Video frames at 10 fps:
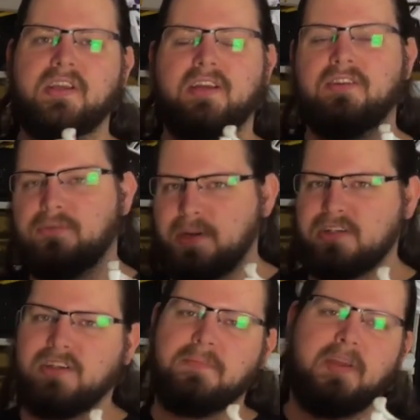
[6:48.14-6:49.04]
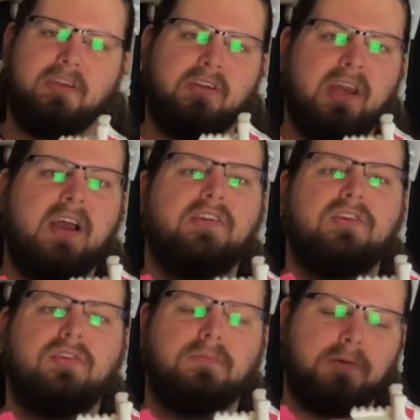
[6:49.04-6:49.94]
and especially depending on how
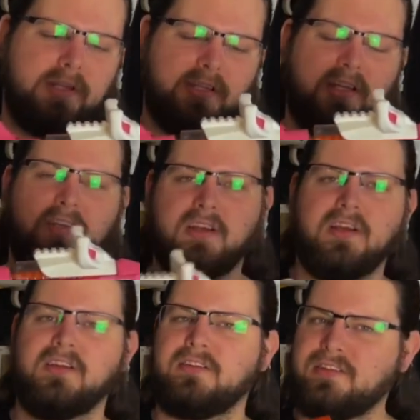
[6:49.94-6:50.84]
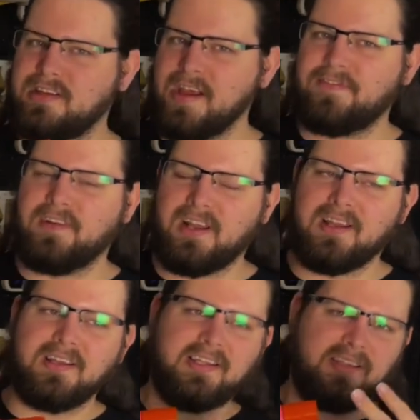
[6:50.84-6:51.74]
you print it,
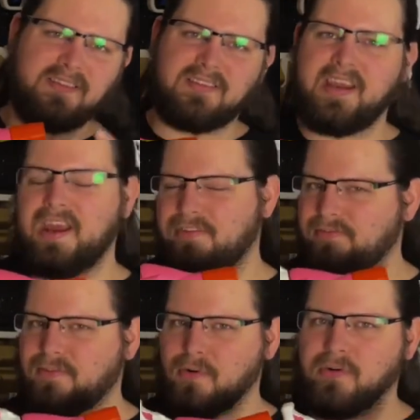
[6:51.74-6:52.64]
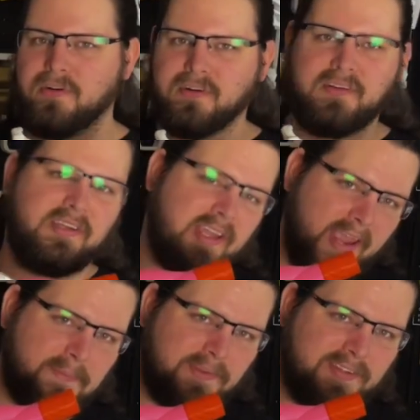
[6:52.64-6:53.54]
definitely safe for
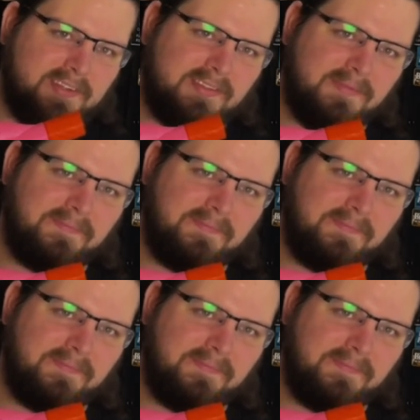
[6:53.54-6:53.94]
campuses.